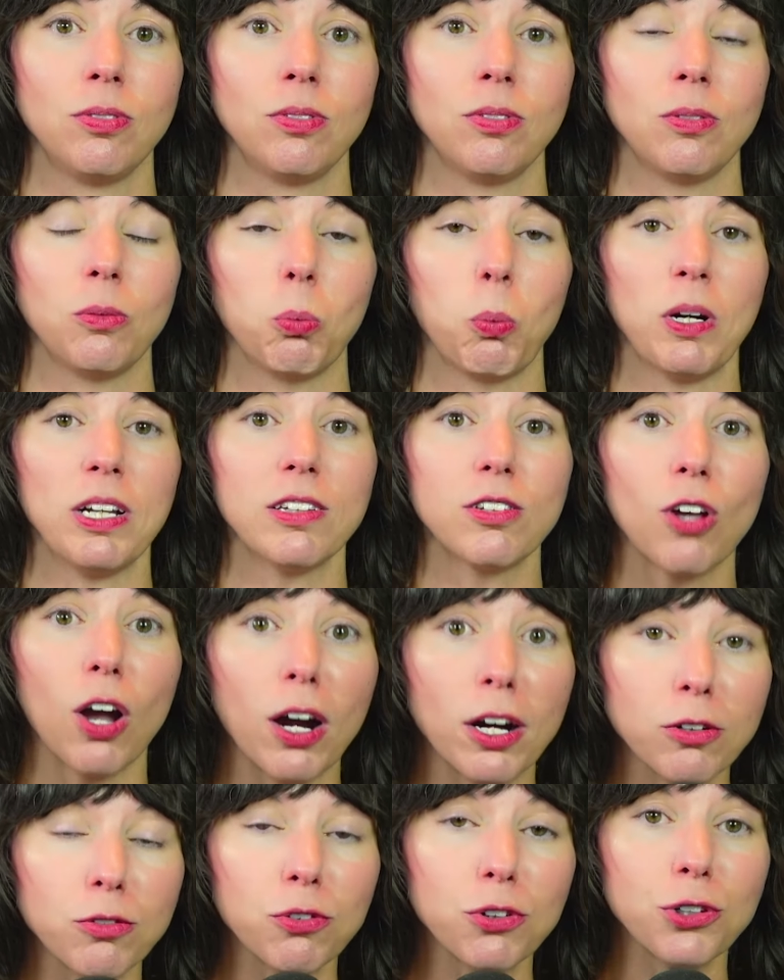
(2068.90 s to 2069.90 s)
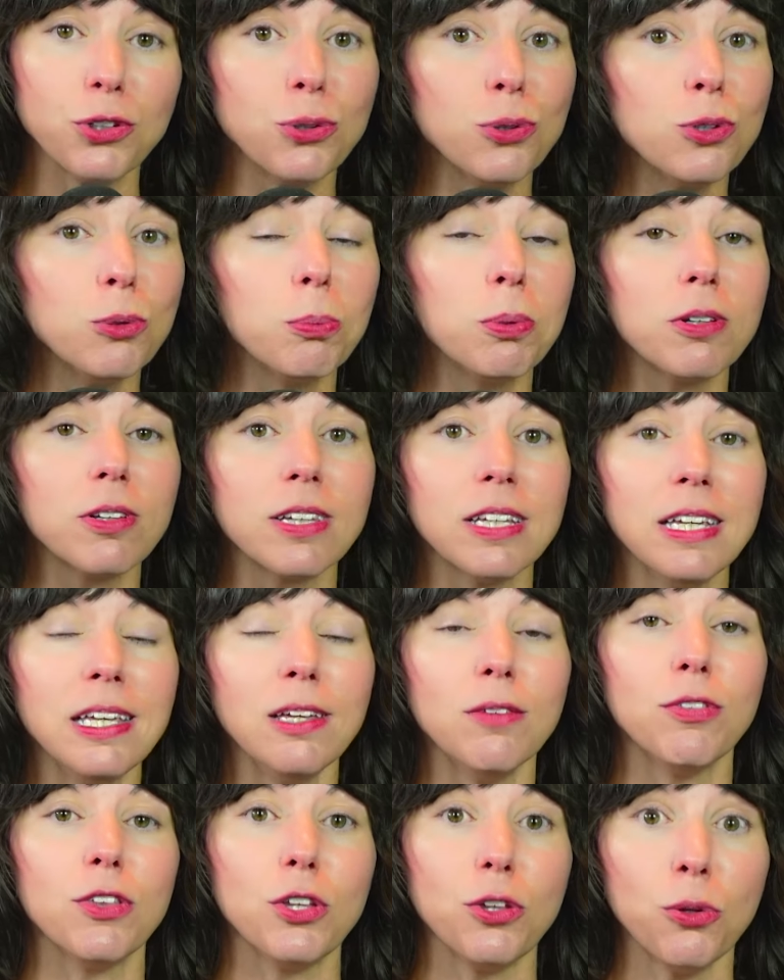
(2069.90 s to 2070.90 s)
When it's hard for you to
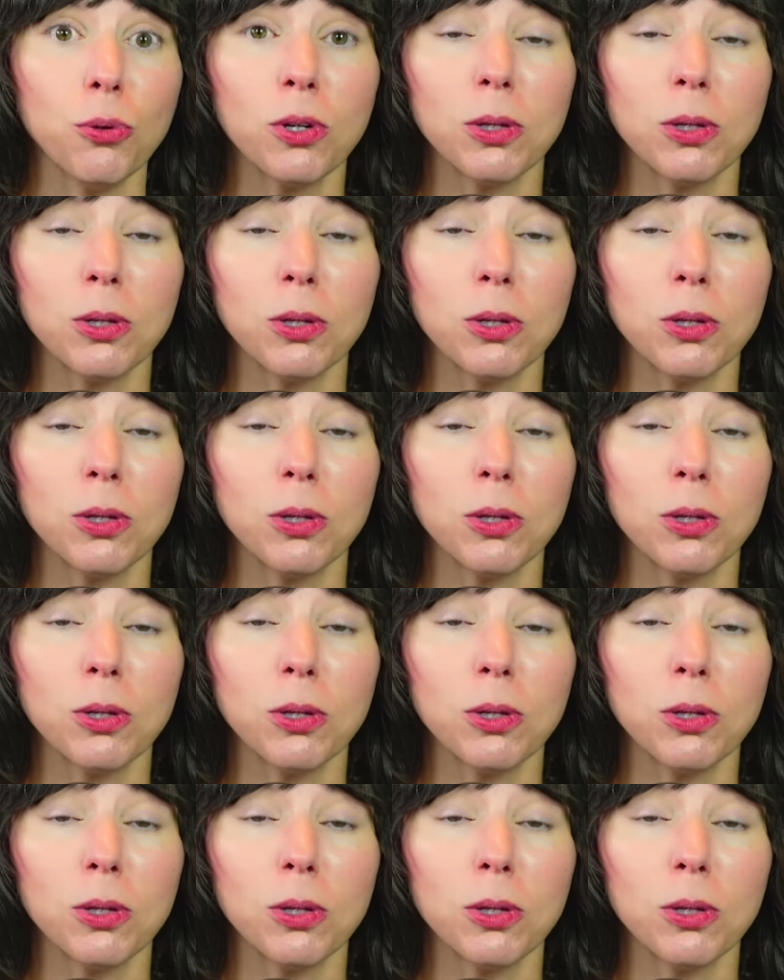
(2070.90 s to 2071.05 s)
believe that you